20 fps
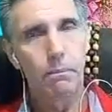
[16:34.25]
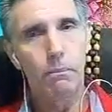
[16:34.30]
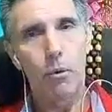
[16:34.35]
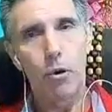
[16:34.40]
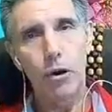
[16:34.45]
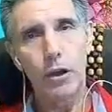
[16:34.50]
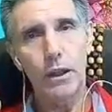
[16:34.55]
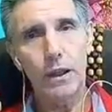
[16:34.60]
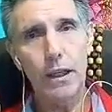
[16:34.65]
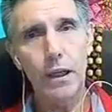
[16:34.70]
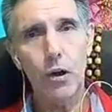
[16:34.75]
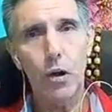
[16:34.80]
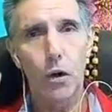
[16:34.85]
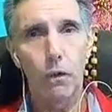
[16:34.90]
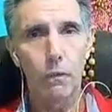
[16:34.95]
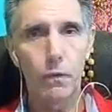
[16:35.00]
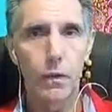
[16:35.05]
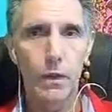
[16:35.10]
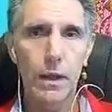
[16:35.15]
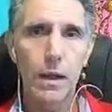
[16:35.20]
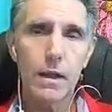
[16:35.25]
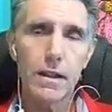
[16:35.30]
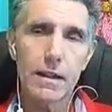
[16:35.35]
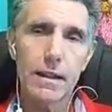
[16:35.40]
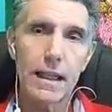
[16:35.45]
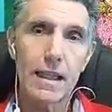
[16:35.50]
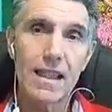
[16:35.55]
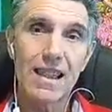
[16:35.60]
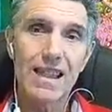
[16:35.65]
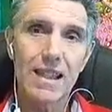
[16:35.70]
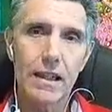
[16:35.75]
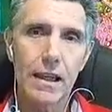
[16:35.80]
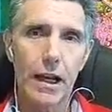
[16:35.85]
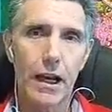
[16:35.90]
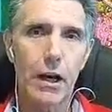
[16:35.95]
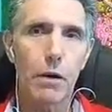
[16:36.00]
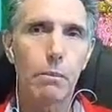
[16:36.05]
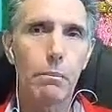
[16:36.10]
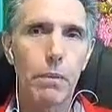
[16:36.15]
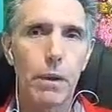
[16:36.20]
pointing of things that
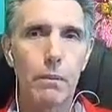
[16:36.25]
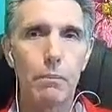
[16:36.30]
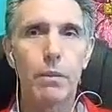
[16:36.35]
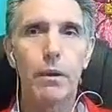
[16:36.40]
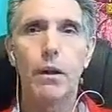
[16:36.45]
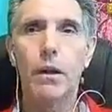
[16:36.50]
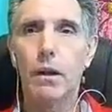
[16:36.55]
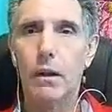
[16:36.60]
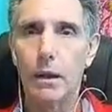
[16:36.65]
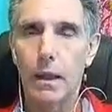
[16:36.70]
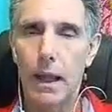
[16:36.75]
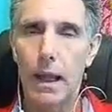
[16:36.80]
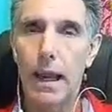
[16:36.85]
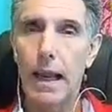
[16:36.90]
scare people